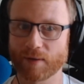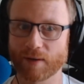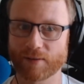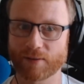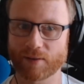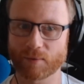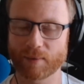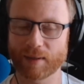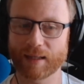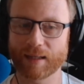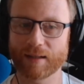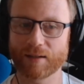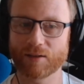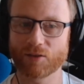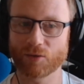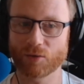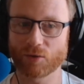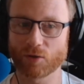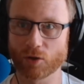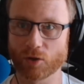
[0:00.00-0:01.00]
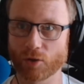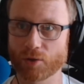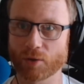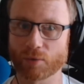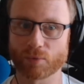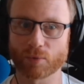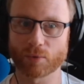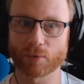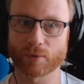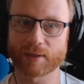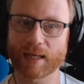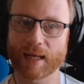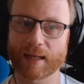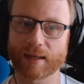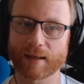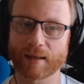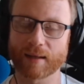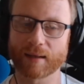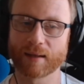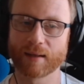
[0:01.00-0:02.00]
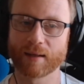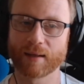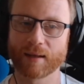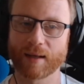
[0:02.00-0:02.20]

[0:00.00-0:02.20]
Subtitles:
SRE to look at raw data.